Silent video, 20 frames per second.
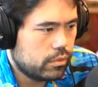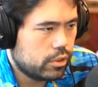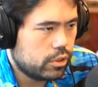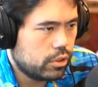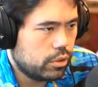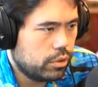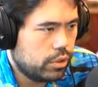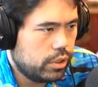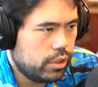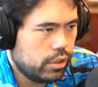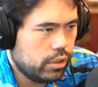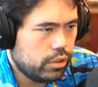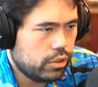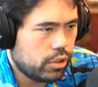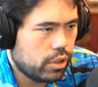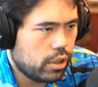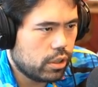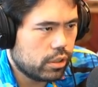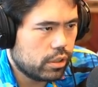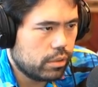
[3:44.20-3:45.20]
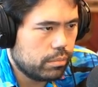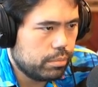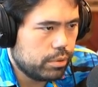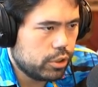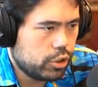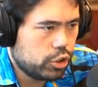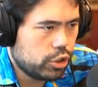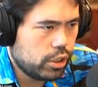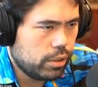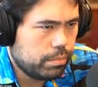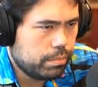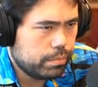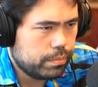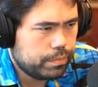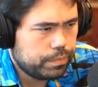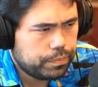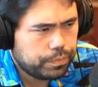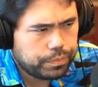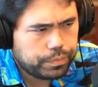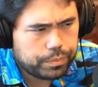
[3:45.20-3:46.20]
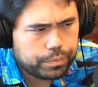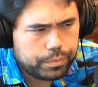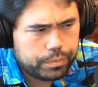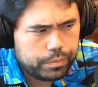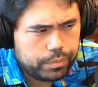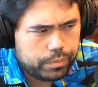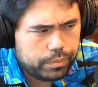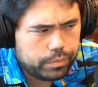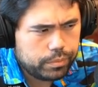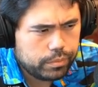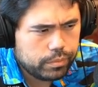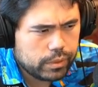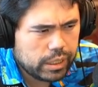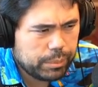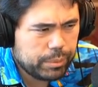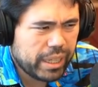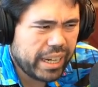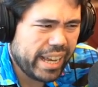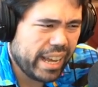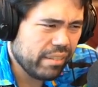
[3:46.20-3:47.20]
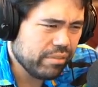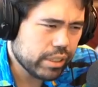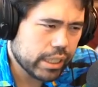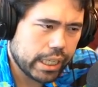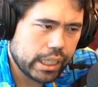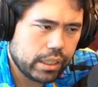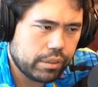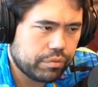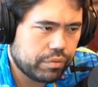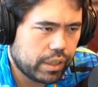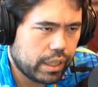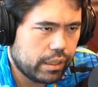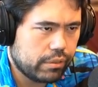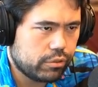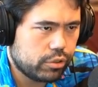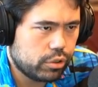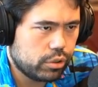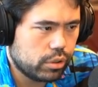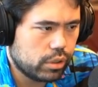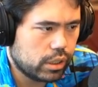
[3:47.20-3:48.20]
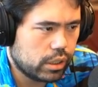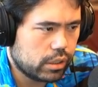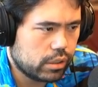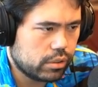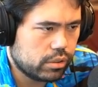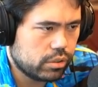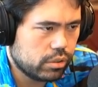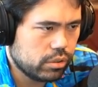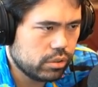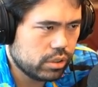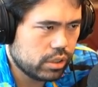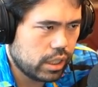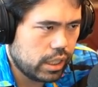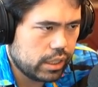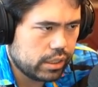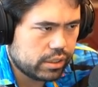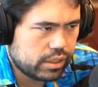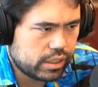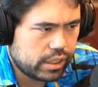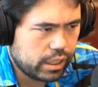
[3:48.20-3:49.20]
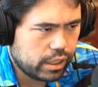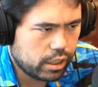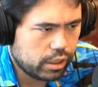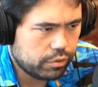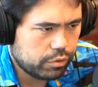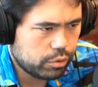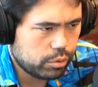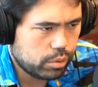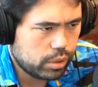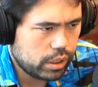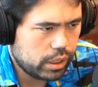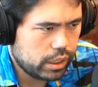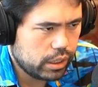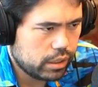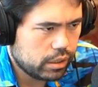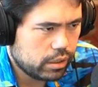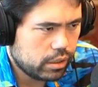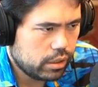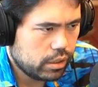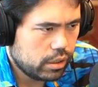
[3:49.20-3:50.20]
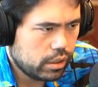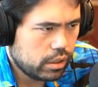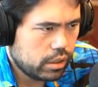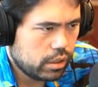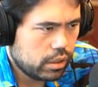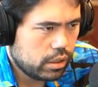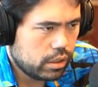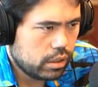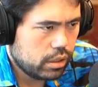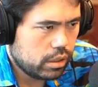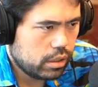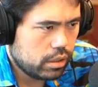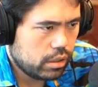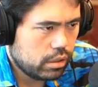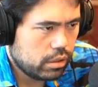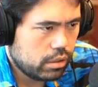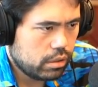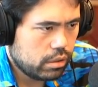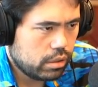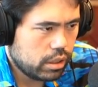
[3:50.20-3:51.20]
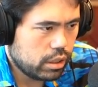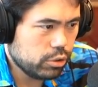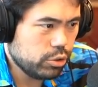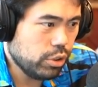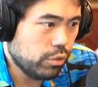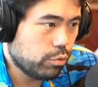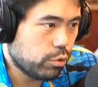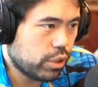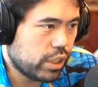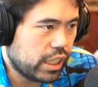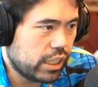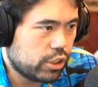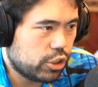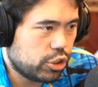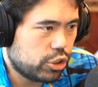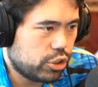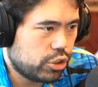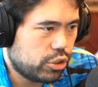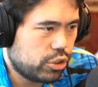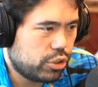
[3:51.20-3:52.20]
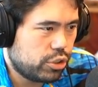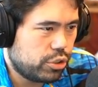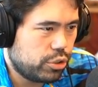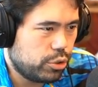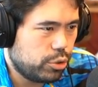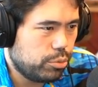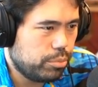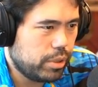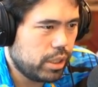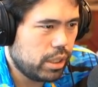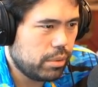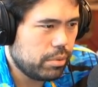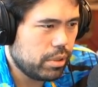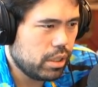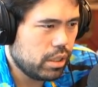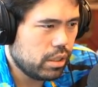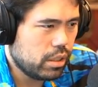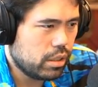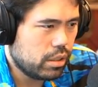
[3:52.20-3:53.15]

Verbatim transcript: go here target the bishop I mean I have 95 too like this looks kind of scary for white I also have rook h2 maybe